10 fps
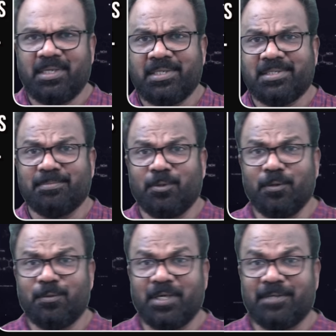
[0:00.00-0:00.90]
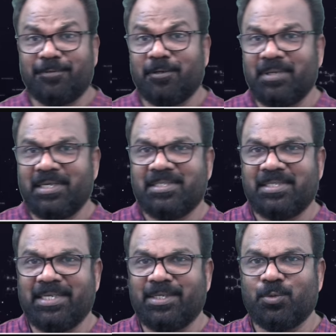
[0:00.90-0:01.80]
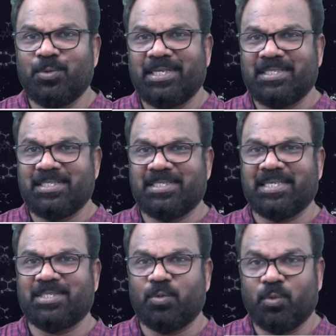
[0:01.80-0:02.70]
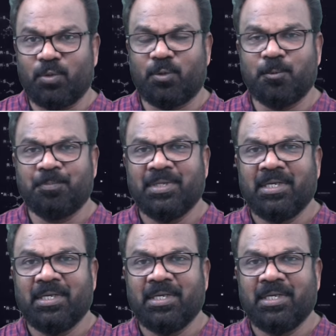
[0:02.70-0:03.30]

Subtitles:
Its molecular formula is C2H6O2